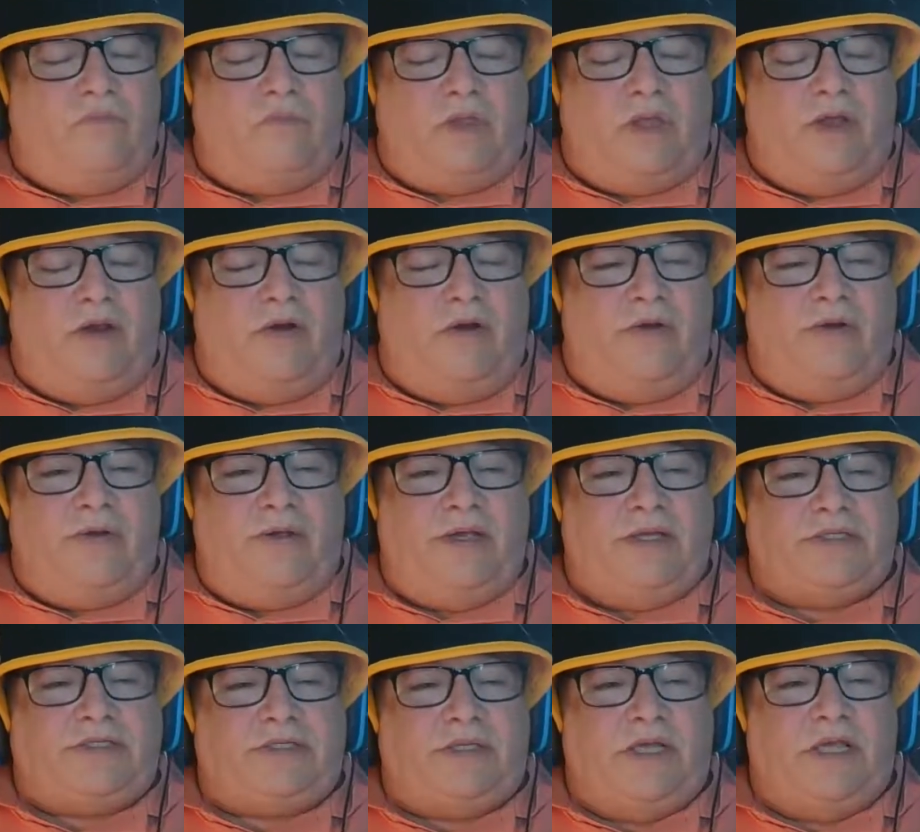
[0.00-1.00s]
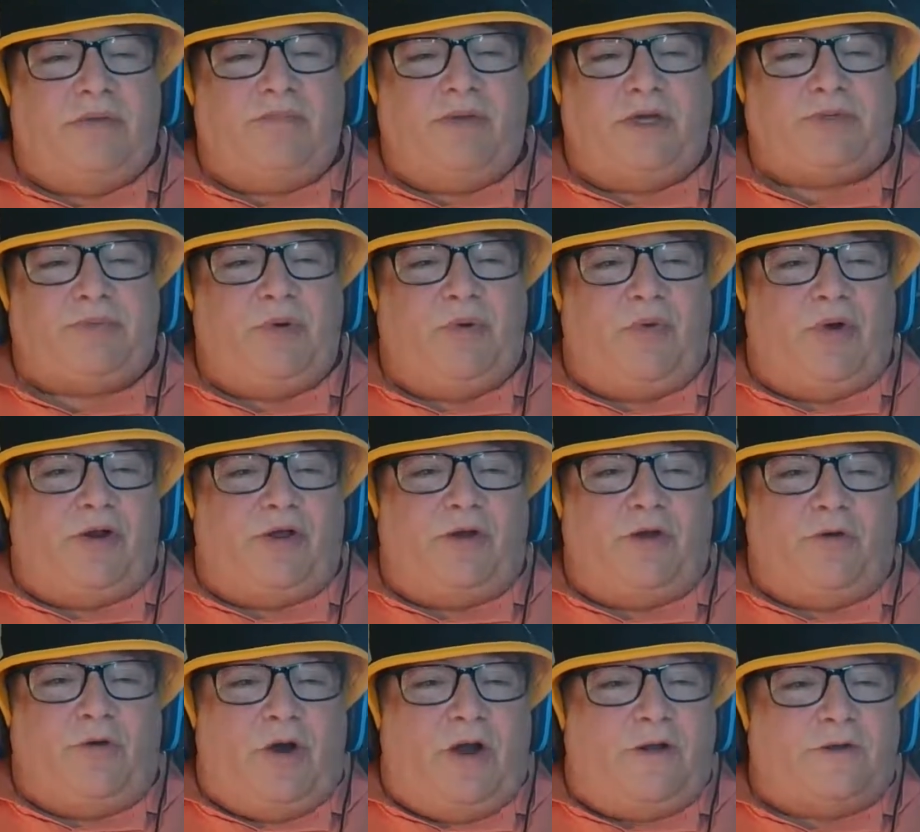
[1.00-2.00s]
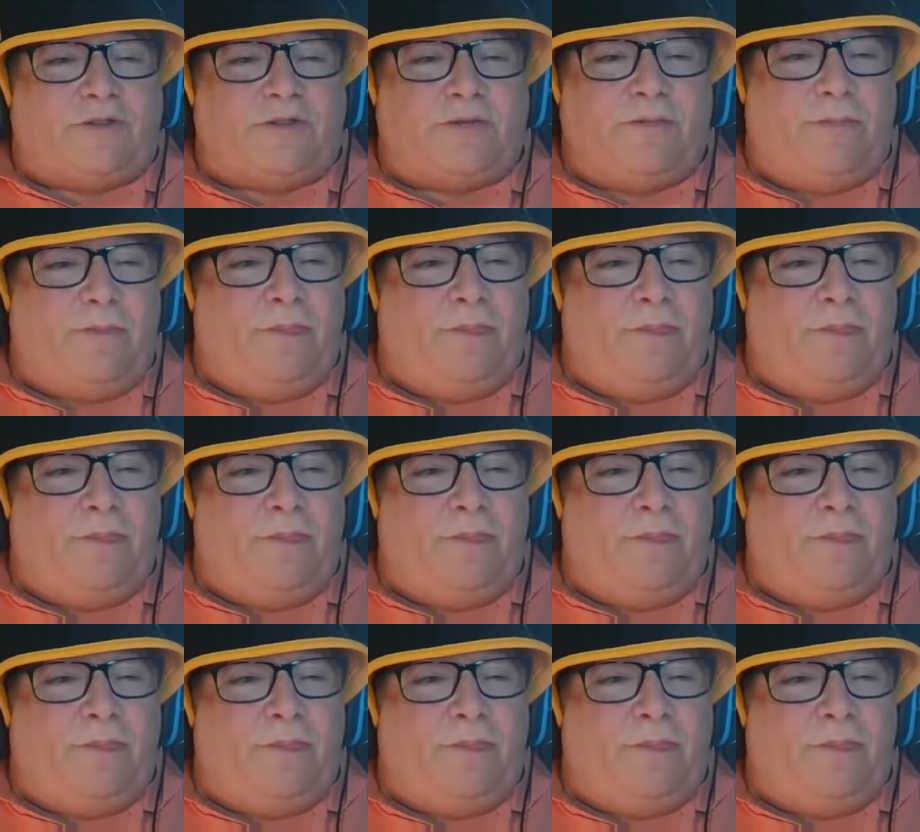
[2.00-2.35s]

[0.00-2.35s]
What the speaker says: He must be running good routes,